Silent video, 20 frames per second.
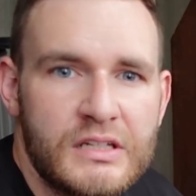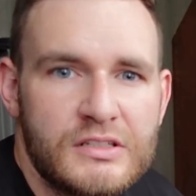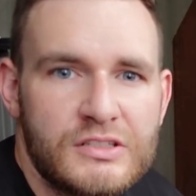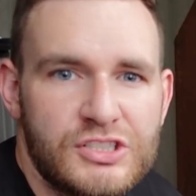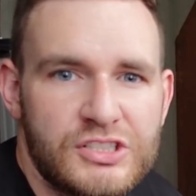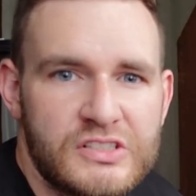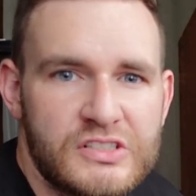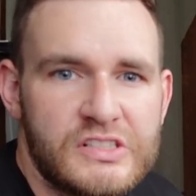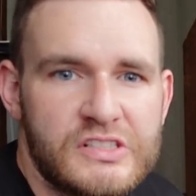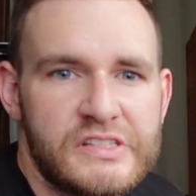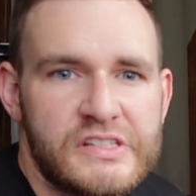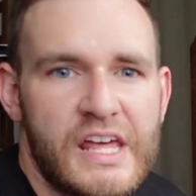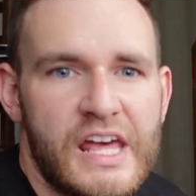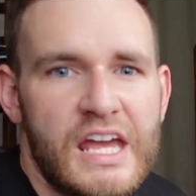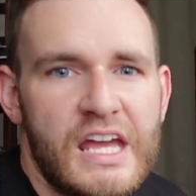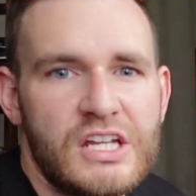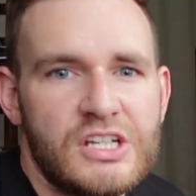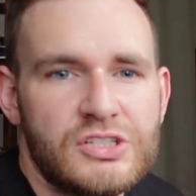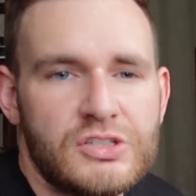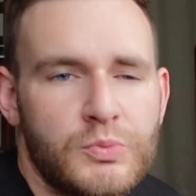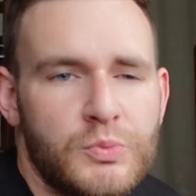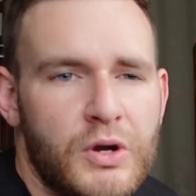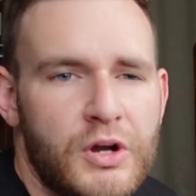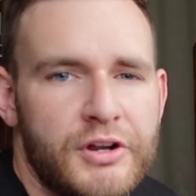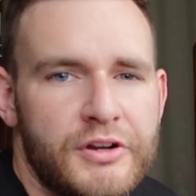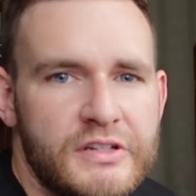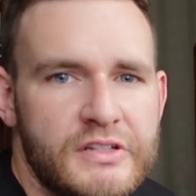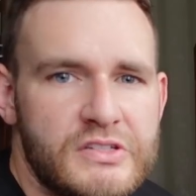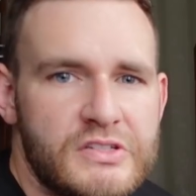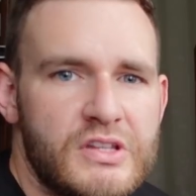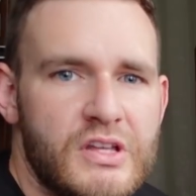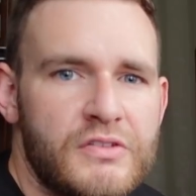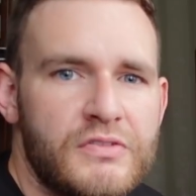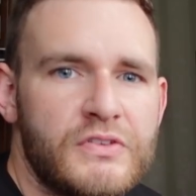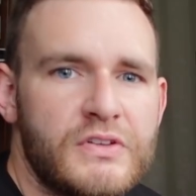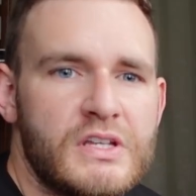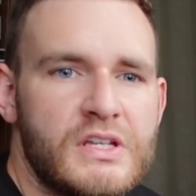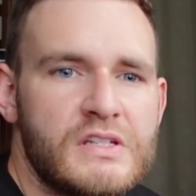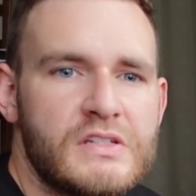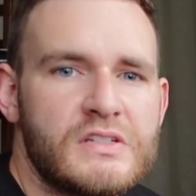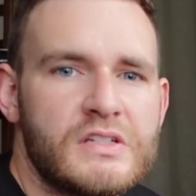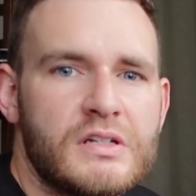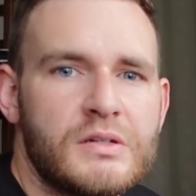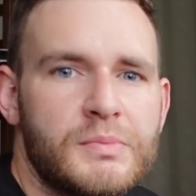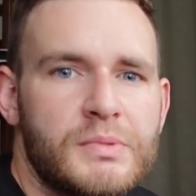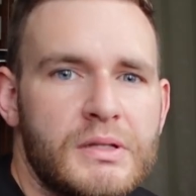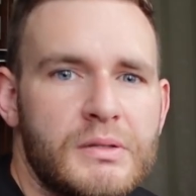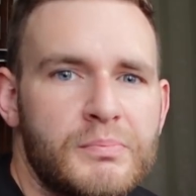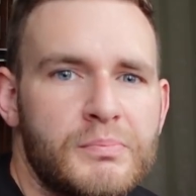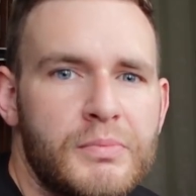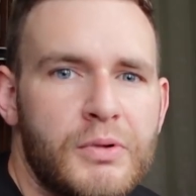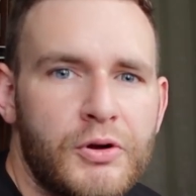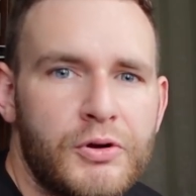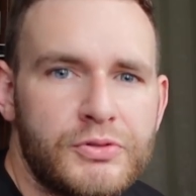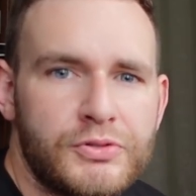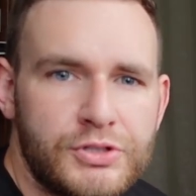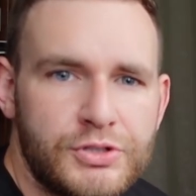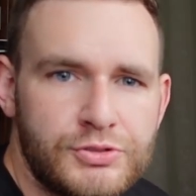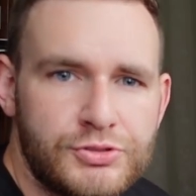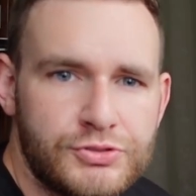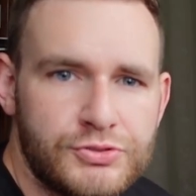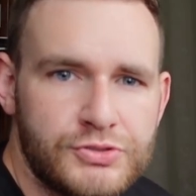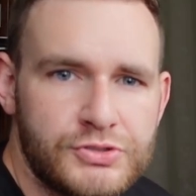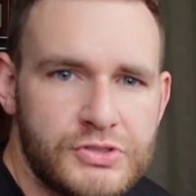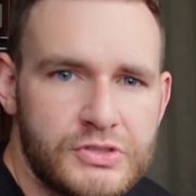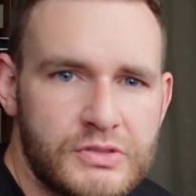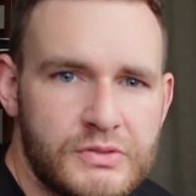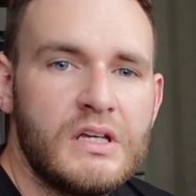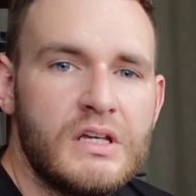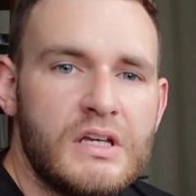just because of the age of the wiring and stuff, is going to be borrowed neutrals.